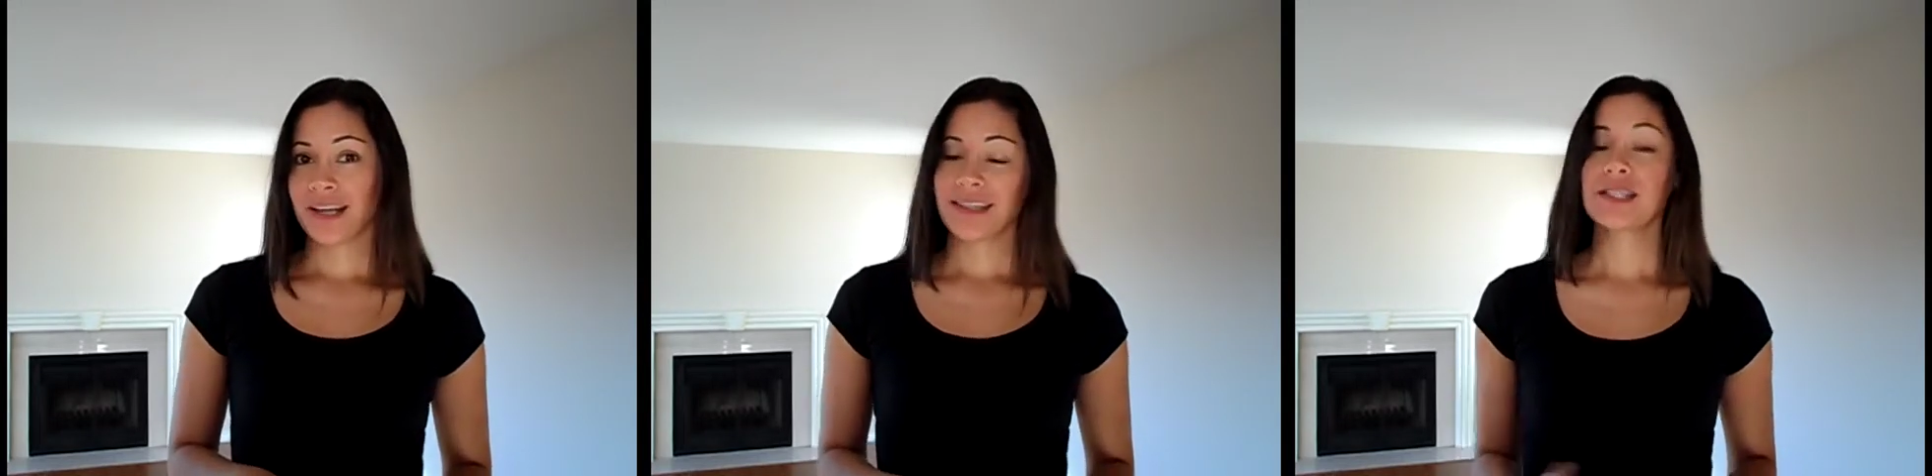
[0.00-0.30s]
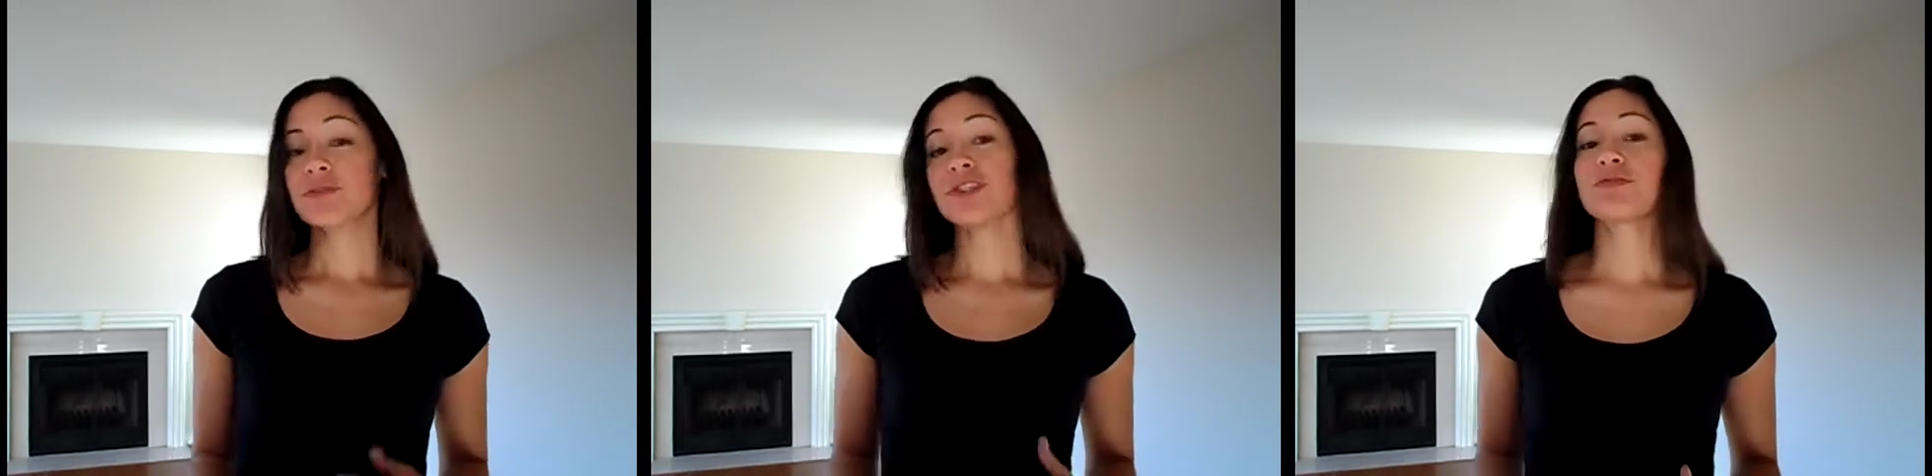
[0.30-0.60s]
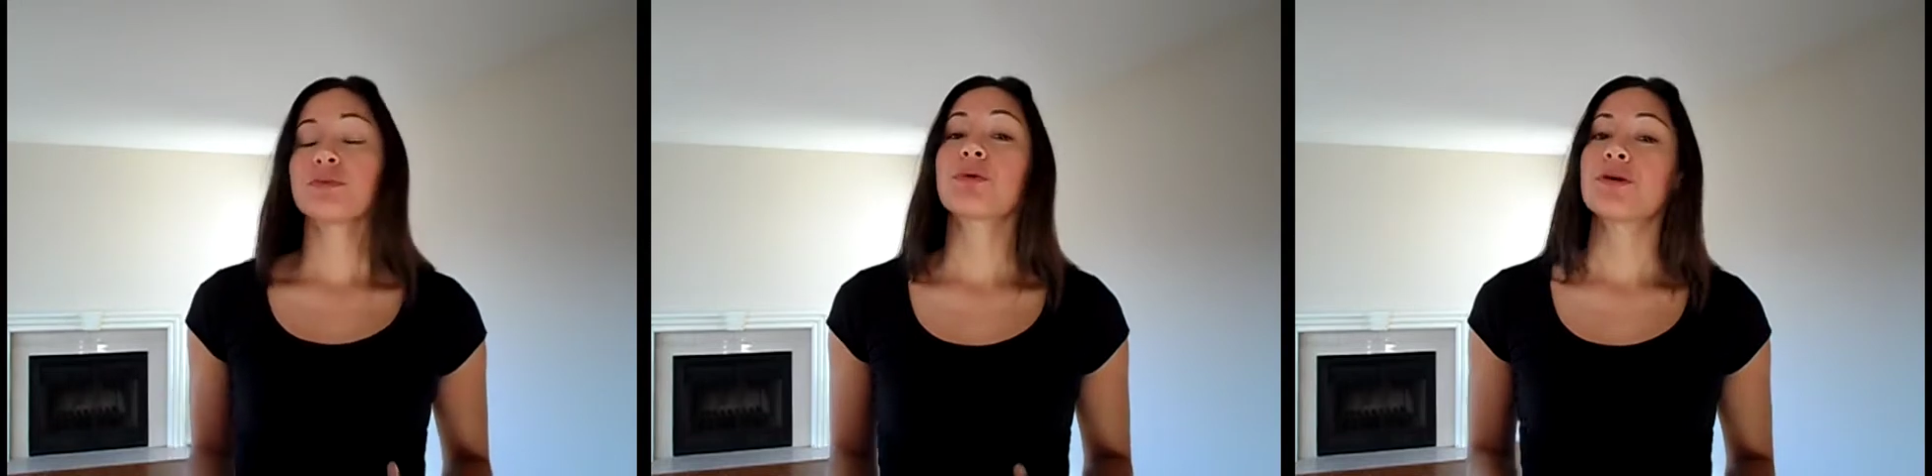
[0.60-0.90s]
There's a few
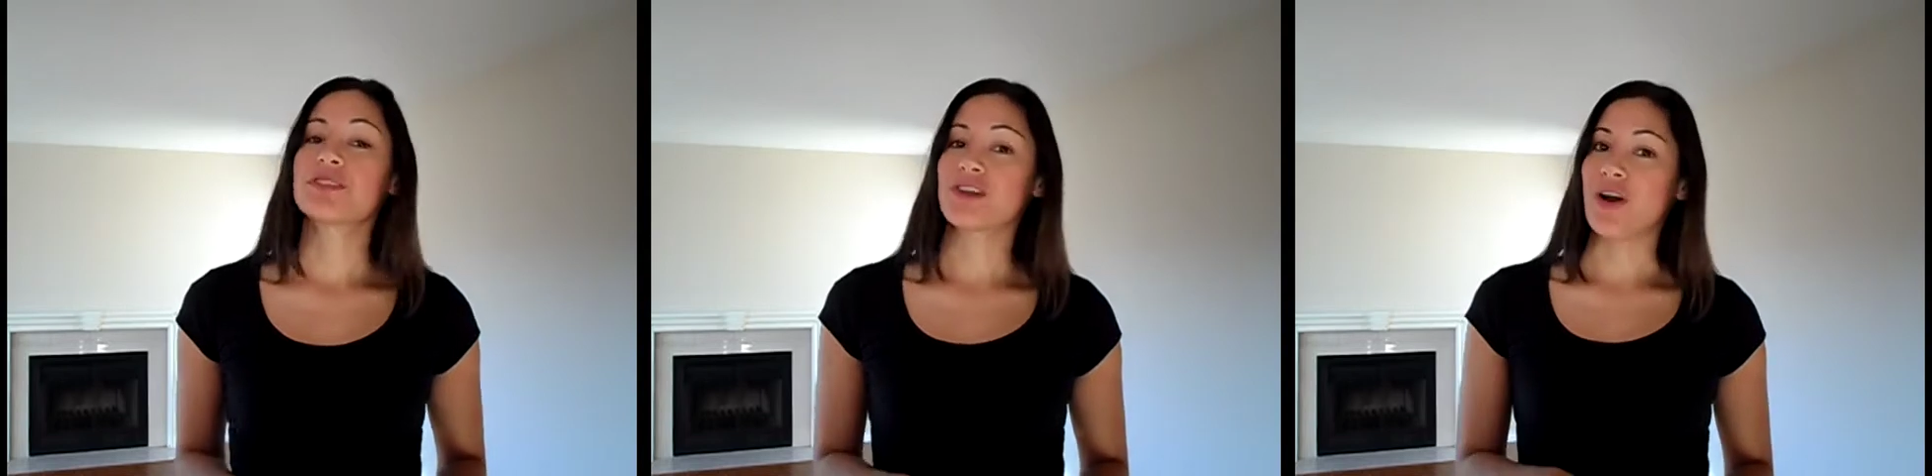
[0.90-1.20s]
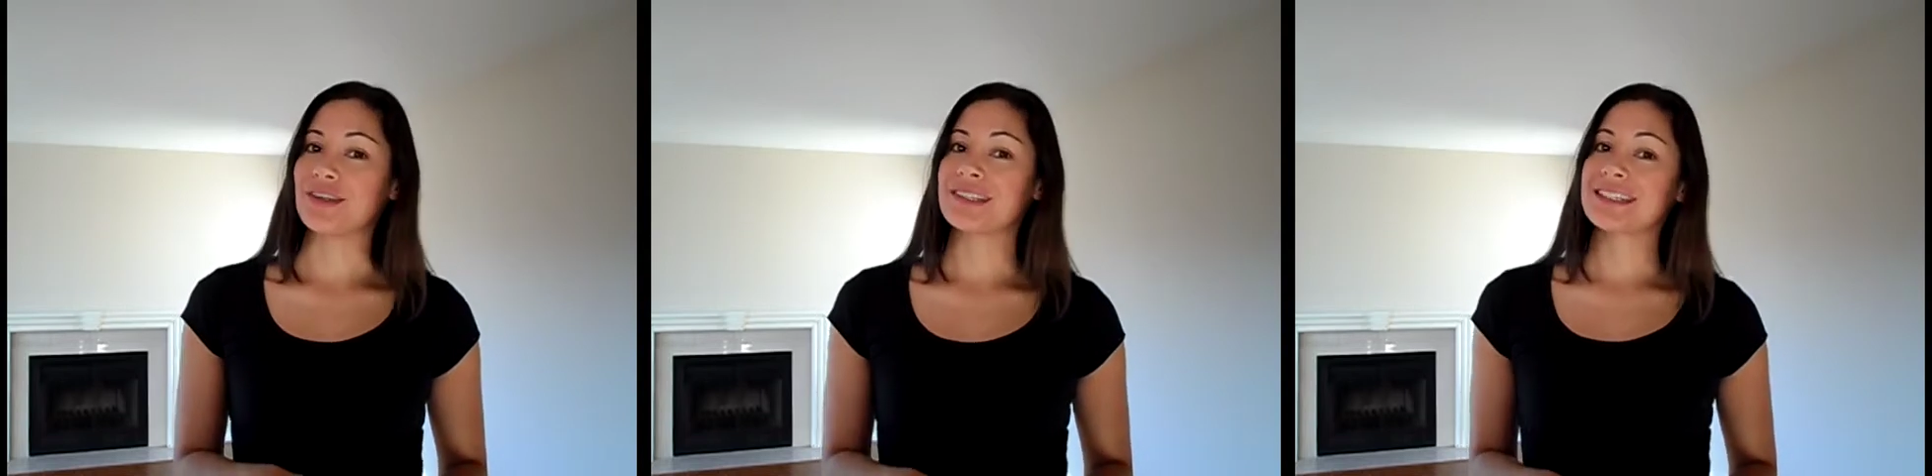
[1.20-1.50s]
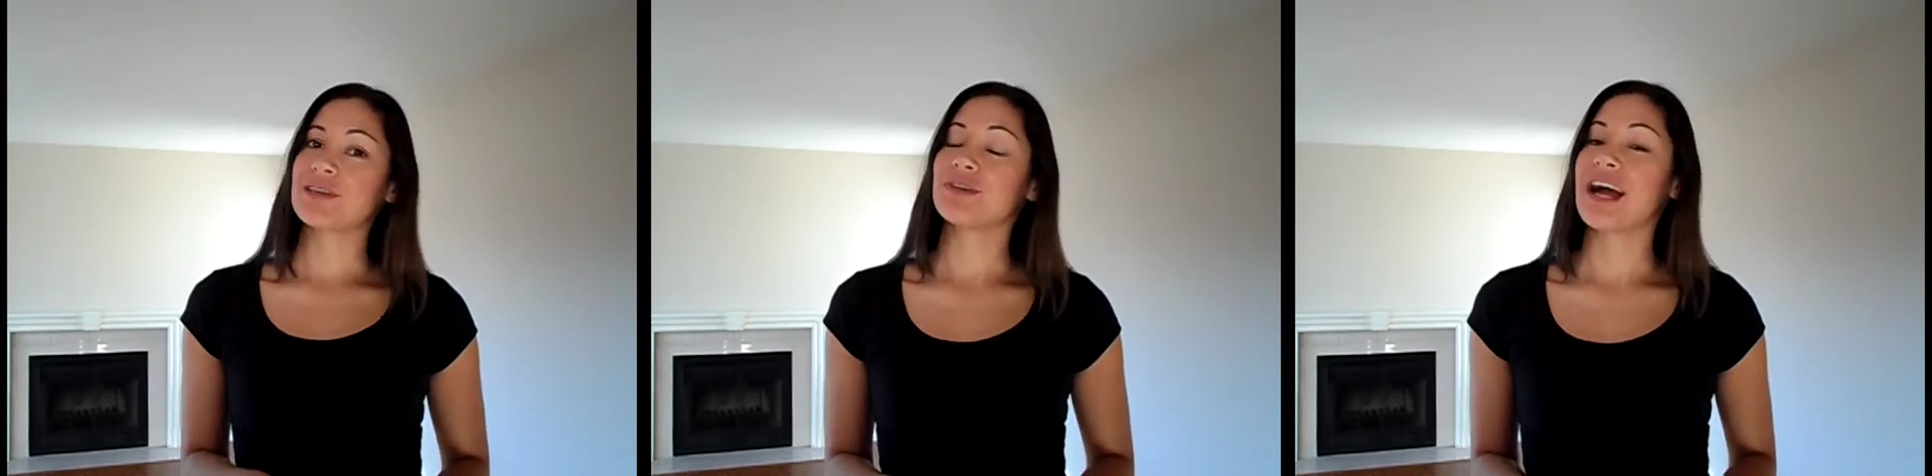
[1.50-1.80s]
different pros and cons.
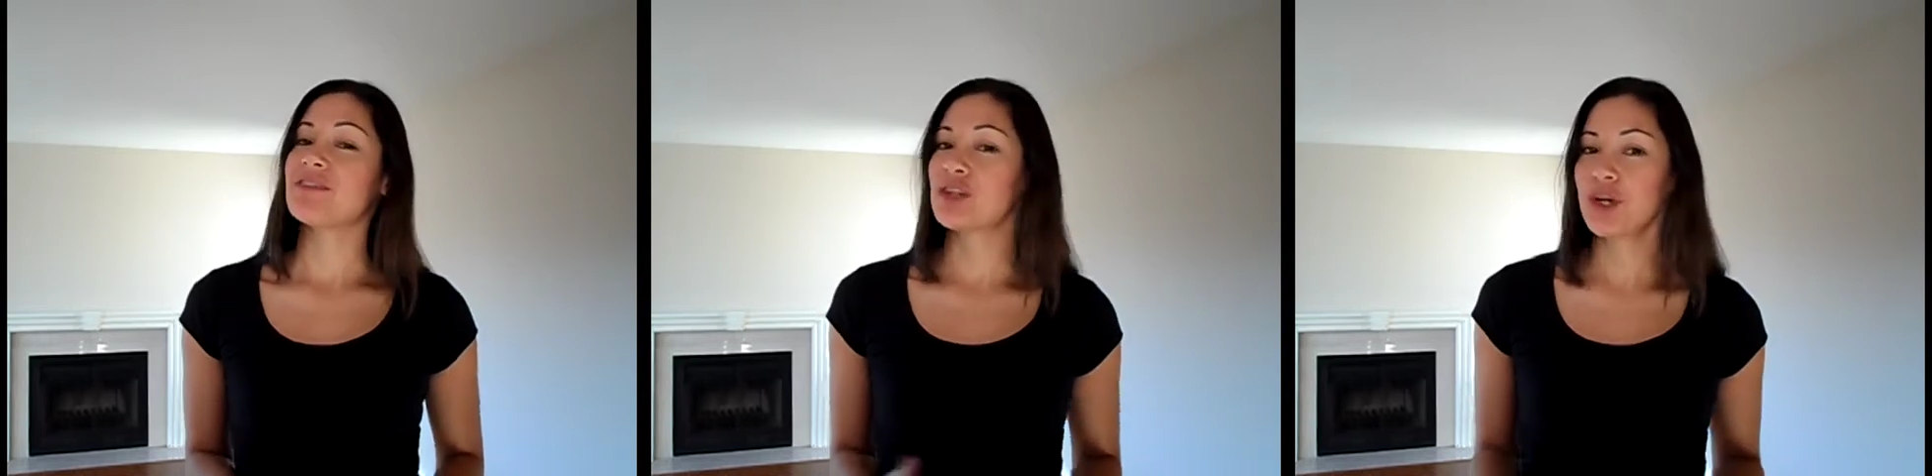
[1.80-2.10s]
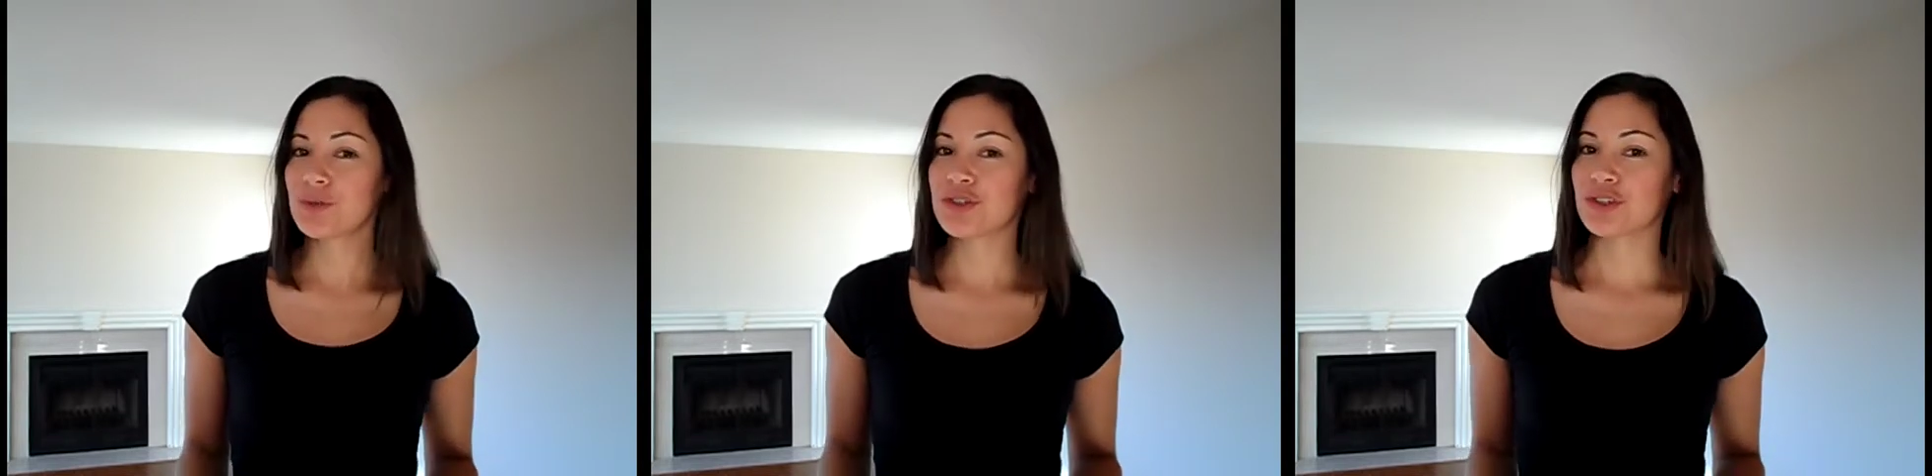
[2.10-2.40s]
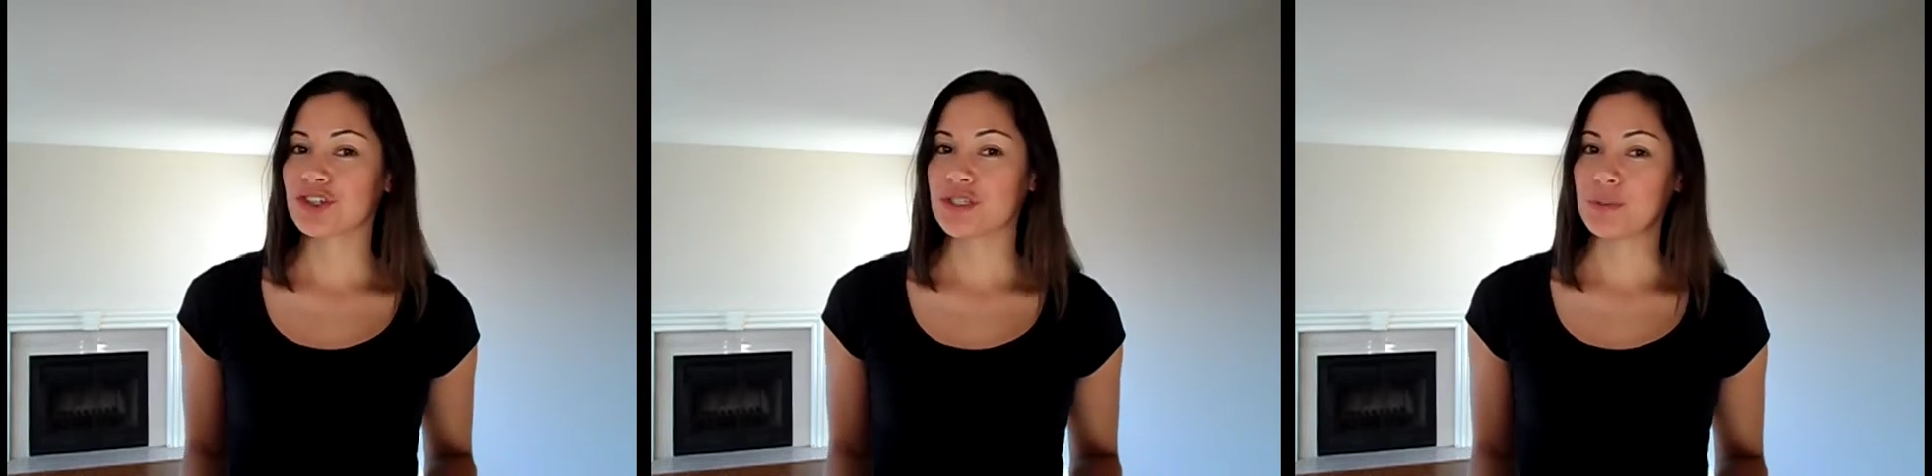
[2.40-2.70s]
If you have a no
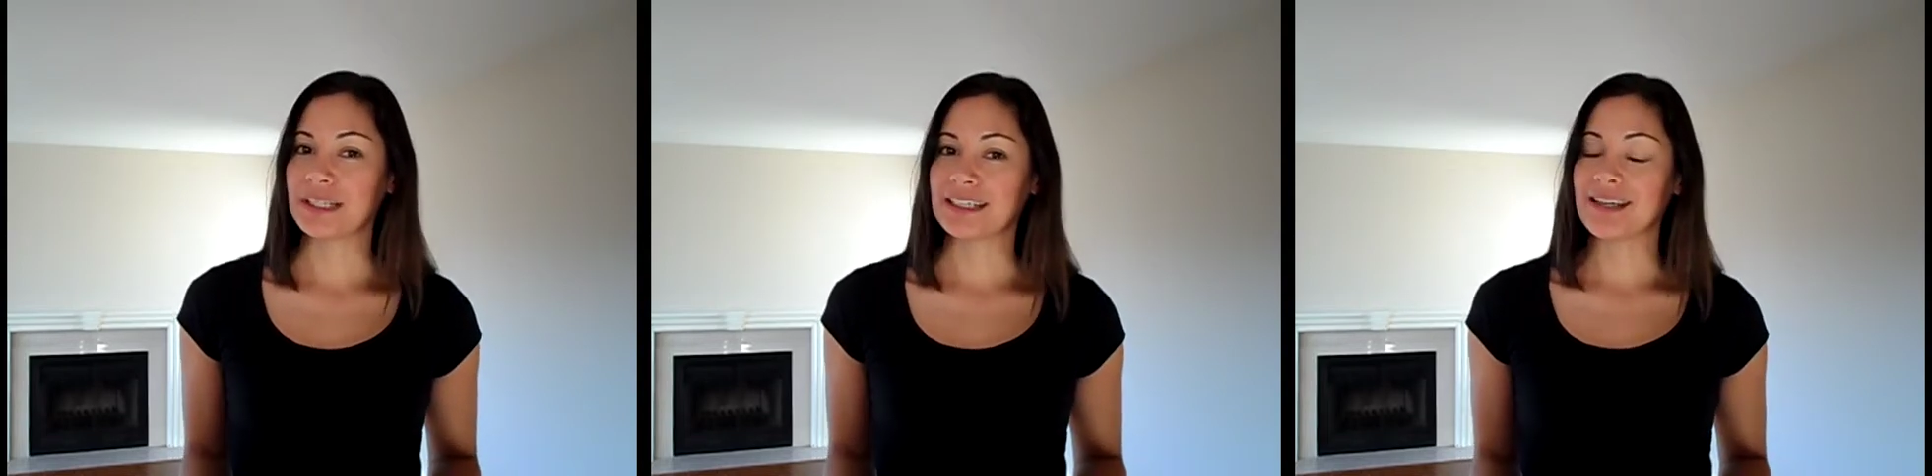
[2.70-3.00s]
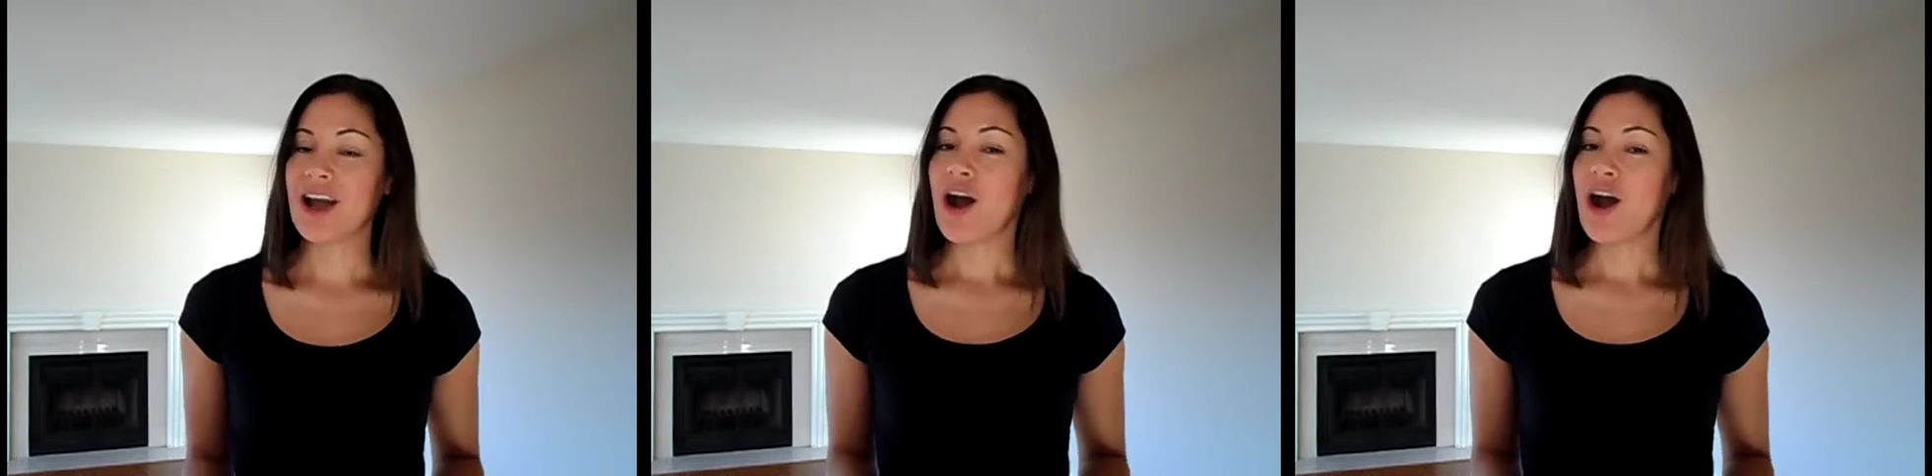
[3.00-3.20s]
restrictions building,